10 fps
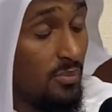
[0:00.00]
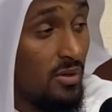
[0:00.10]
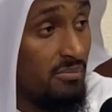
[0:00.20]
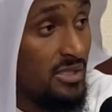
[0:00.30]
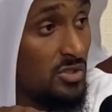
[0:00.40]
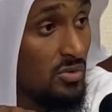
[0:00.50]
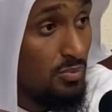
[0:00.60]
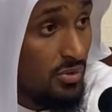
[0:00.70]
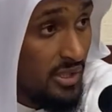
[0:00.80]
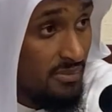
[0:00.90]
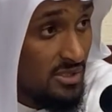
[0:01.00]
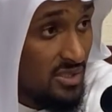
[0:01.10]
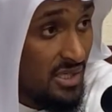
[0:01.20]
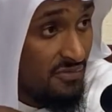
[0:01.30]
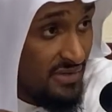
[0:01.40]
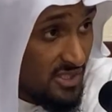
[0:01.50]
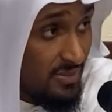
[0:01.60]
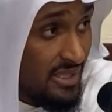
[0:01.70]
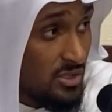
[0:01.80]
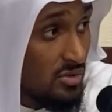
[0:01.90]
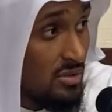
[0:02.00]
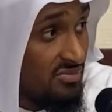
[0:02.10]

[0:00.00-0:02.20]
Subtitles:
upon me to put him into the investment that is going